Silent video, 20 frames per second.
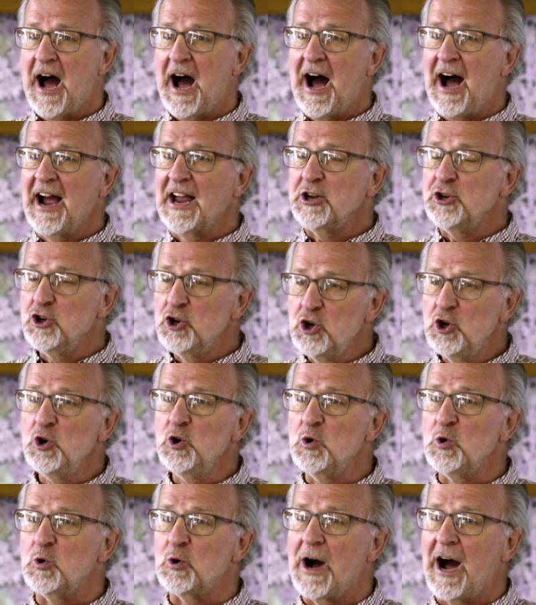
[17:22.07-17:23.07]
I
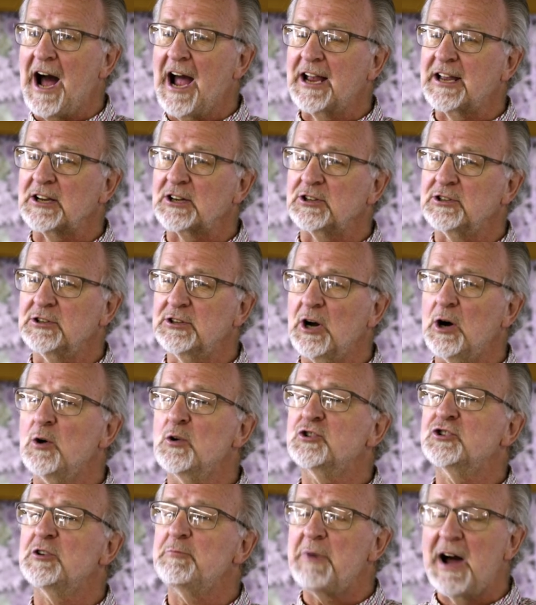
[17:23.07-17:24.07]
knew I could
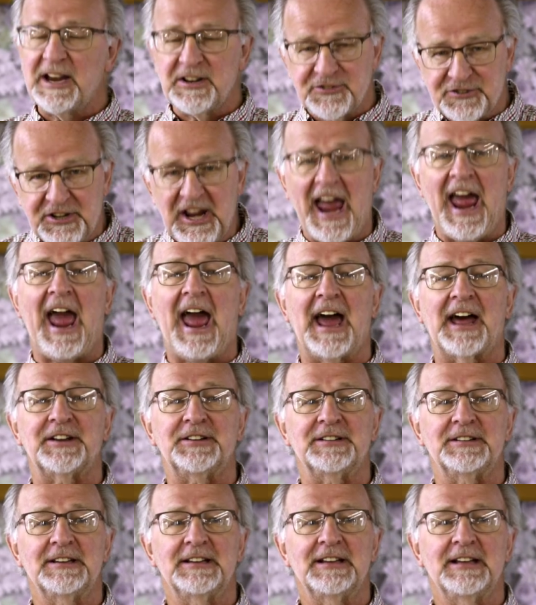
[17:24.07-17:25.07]
go to my dad
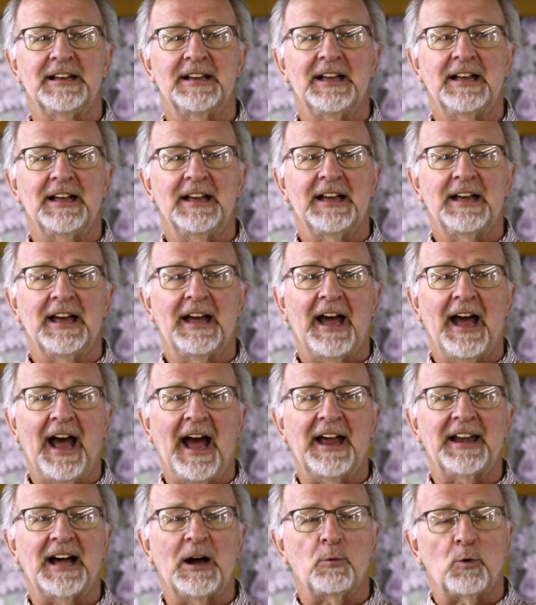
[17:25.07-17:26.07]

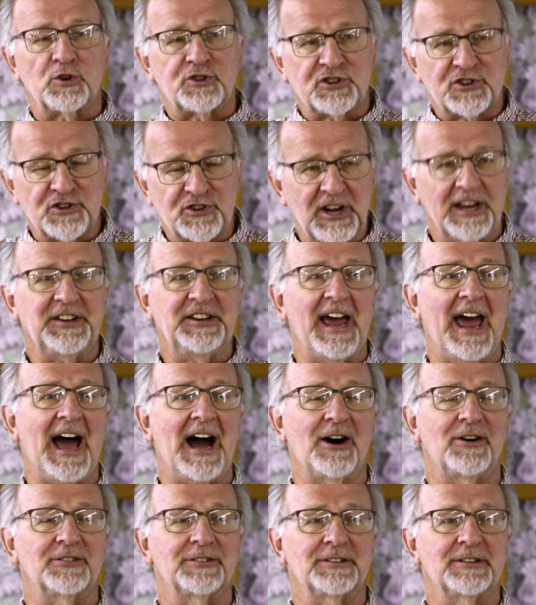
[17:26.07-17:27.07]
and I would sit
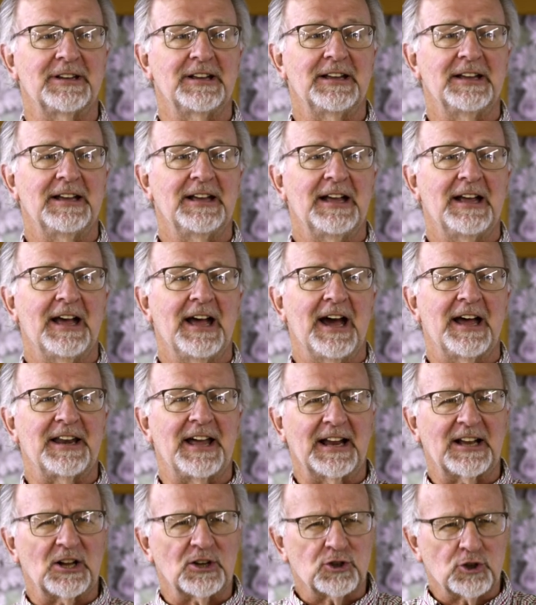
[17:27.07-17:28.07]
down
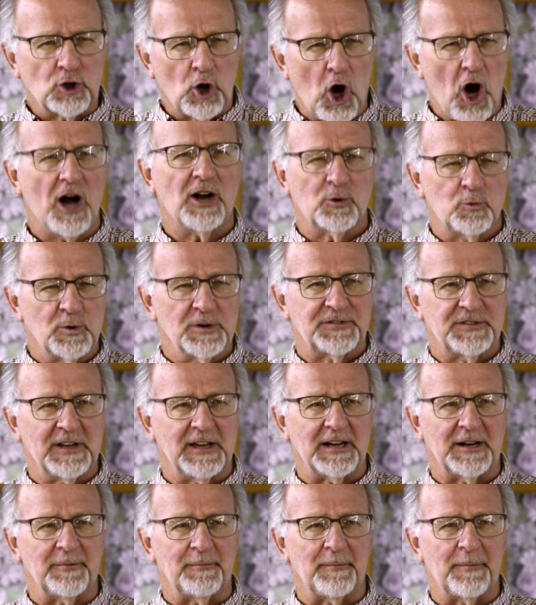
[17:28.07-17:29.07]
and I could talk with
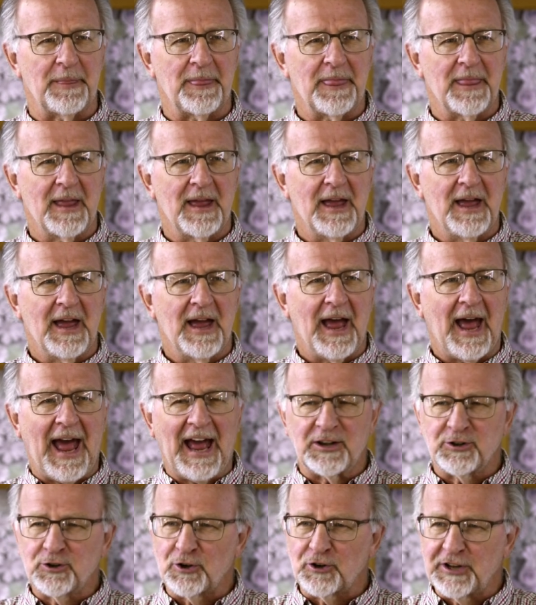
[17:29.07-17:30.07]
him.
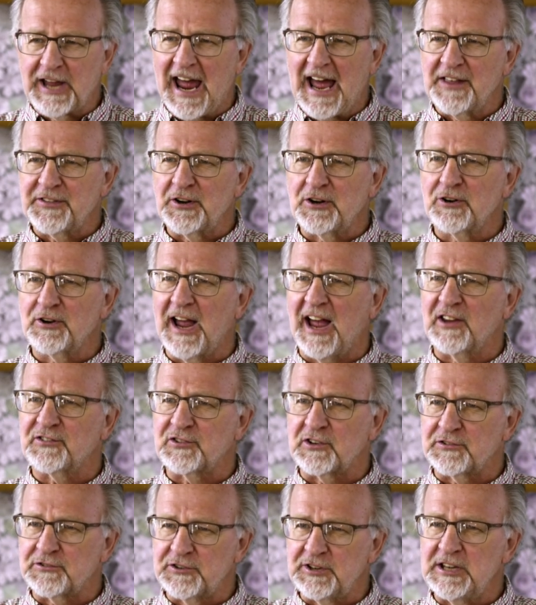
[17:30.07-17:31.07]
And together
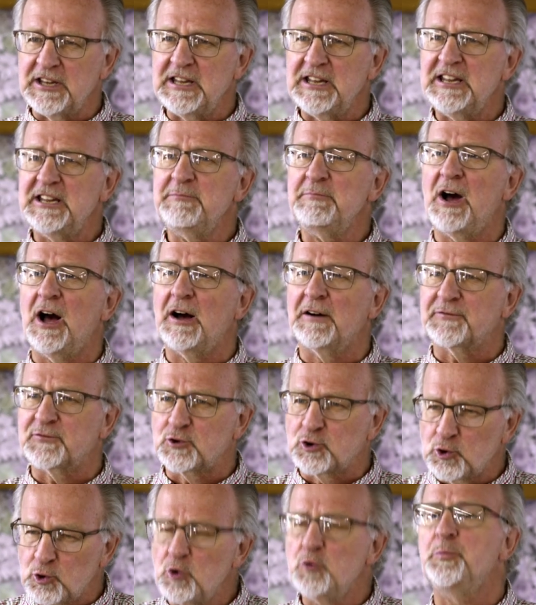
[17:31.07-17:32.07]
as a team of
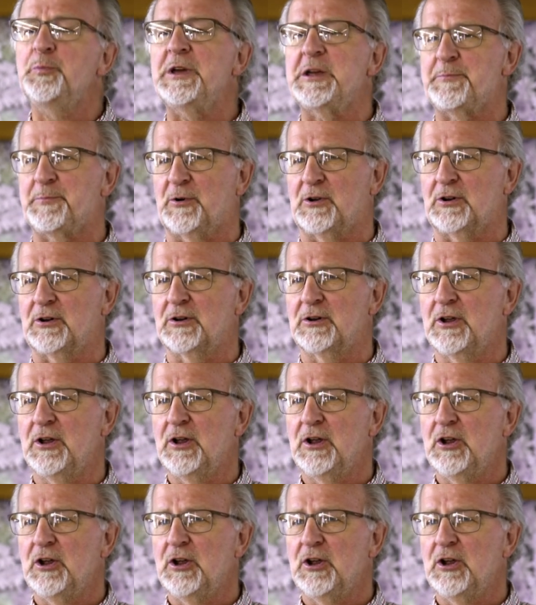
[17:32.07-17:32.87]
two people,